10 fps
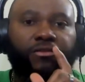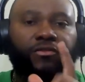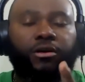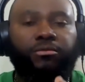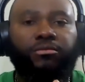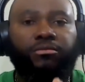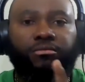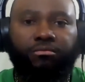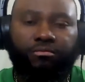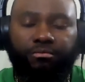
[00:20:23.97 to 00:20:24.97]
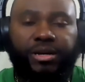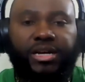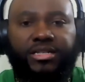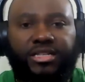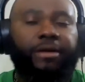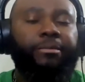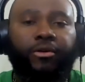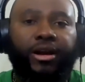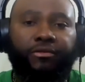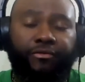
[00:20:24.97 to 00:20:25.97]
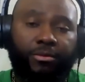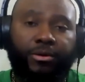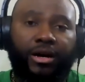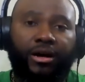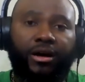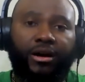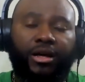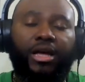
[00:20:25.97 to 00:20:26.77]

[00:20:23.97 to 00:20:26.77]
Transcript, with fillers: from being separated from God.